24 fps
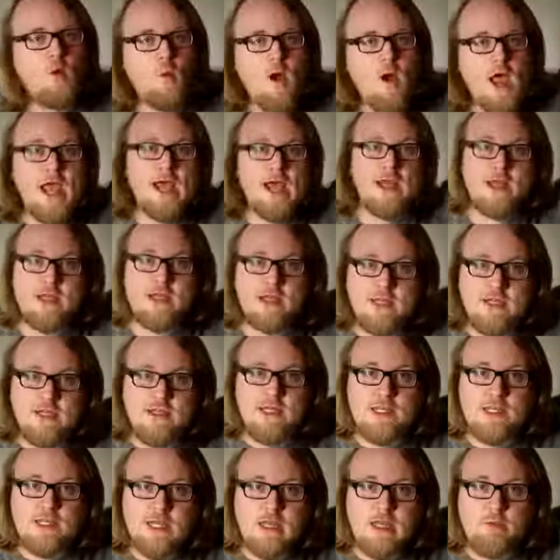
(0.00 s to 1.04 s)
wade into
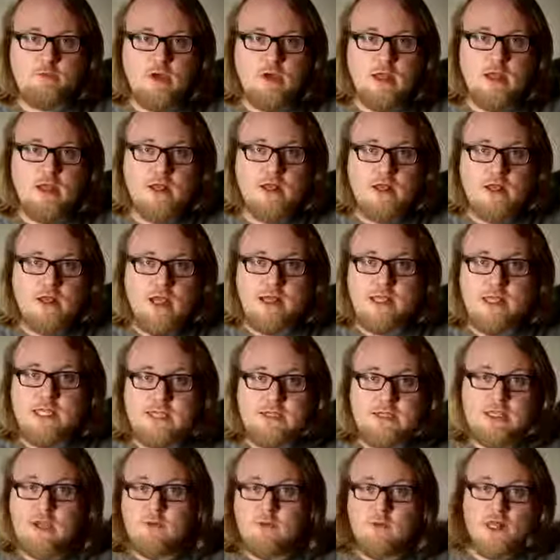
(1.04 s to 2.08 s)
the deep end, and
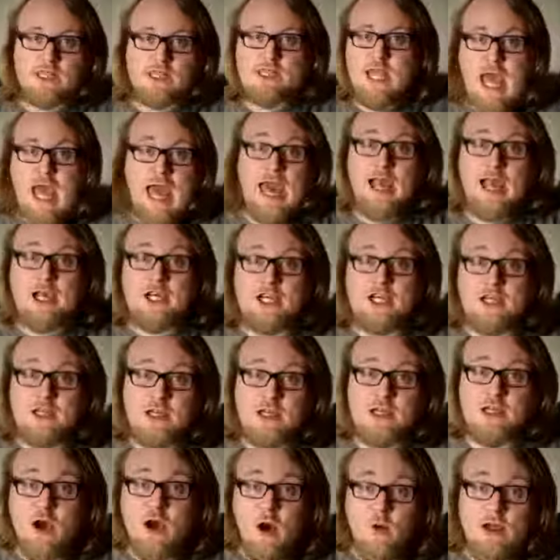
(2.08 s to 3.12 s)
see what's
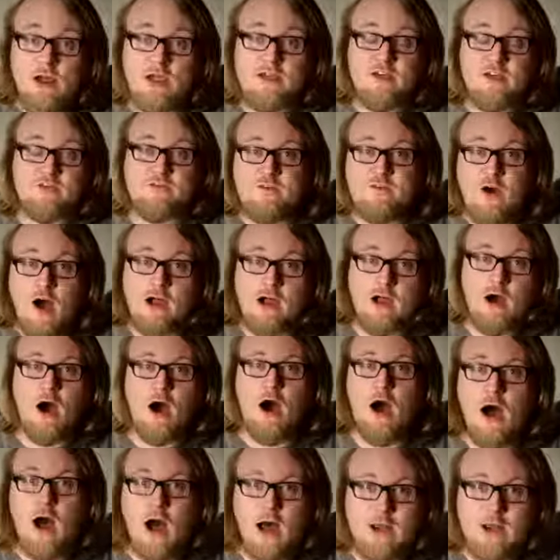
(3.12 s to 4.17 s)
actually going the fuck
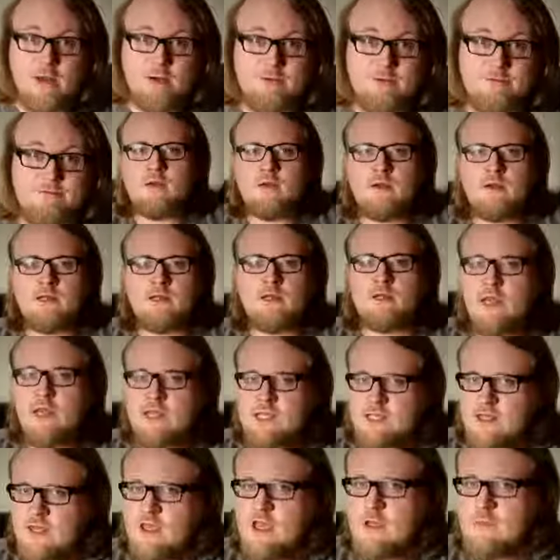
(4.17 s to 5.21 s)
on. So
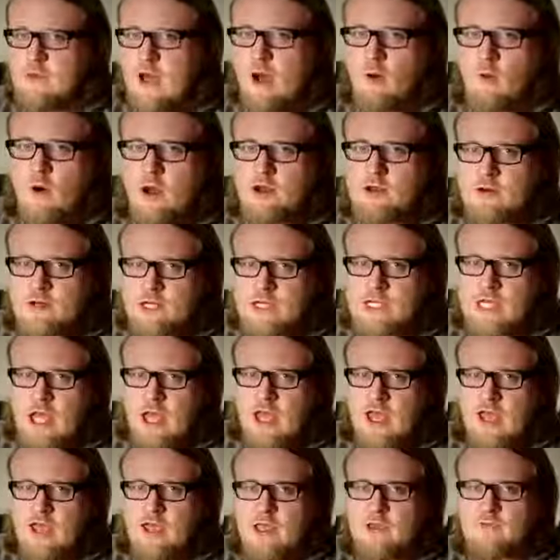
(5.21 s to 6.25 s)
let's think about what you're
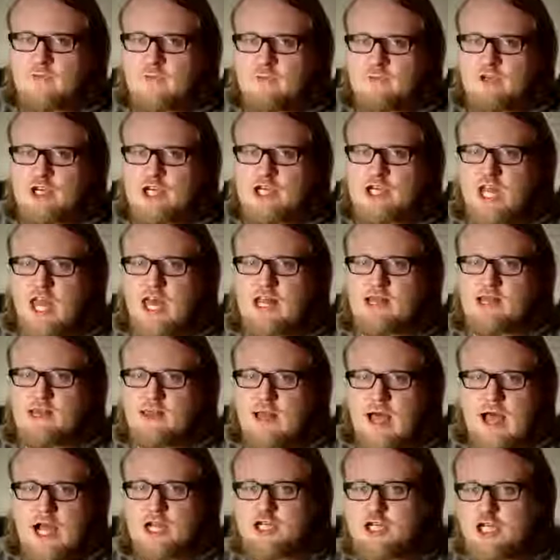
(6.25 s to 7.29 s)
saying from just a
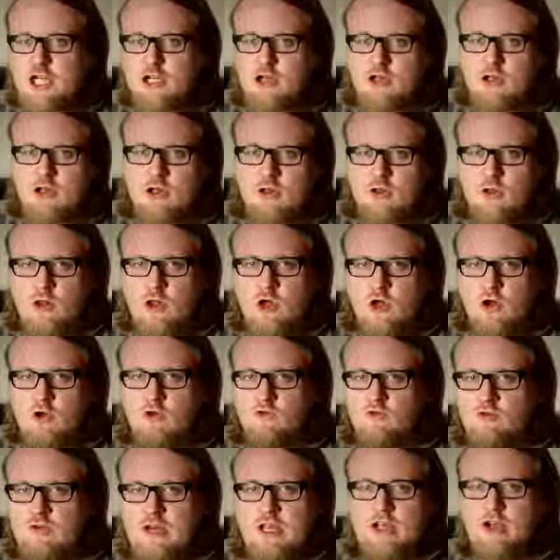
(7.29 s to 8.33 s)
logical,
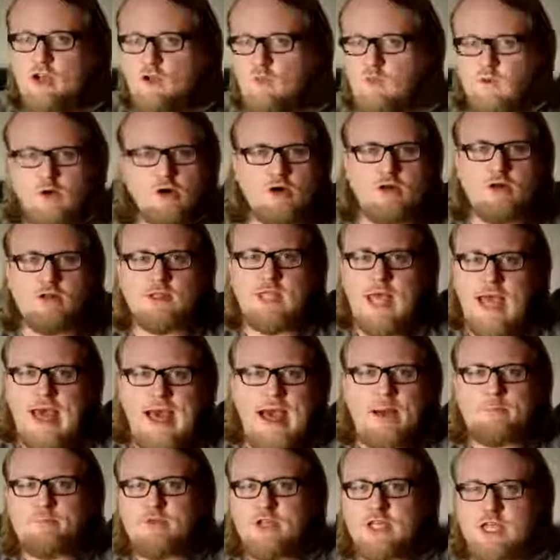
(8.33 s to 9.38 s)
real world
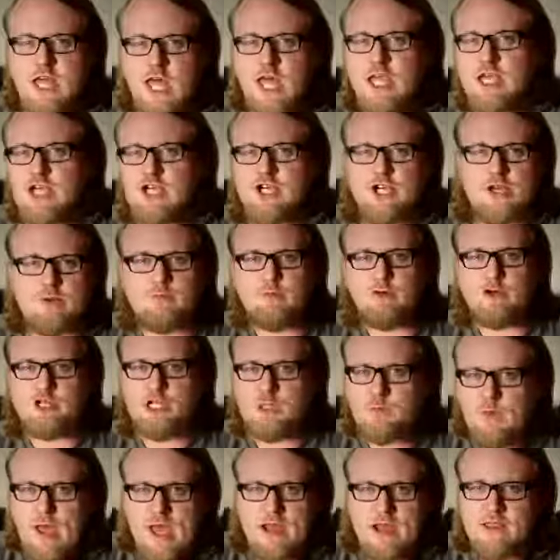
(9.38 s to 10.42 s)
application
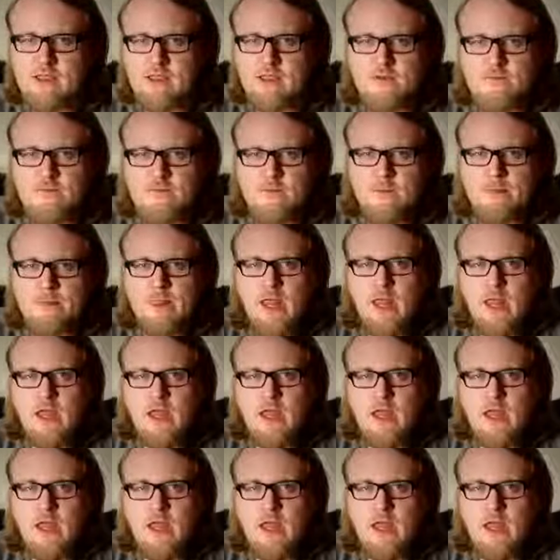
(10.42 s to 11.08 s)
perspective.